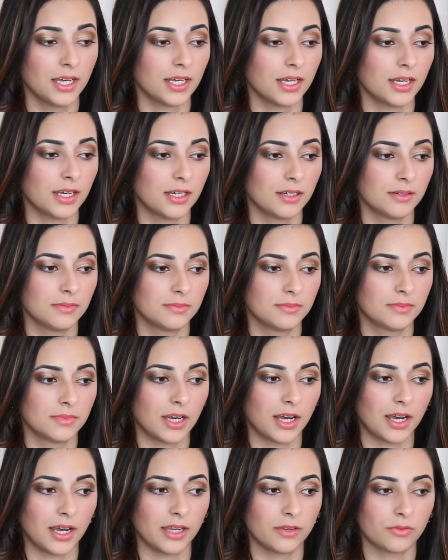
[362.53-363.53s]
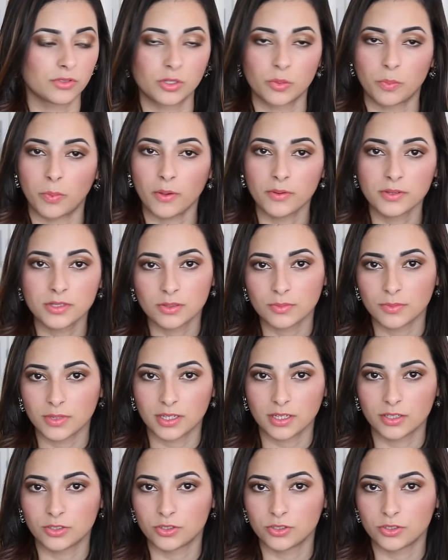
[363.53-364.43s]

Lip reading: I was supposed to be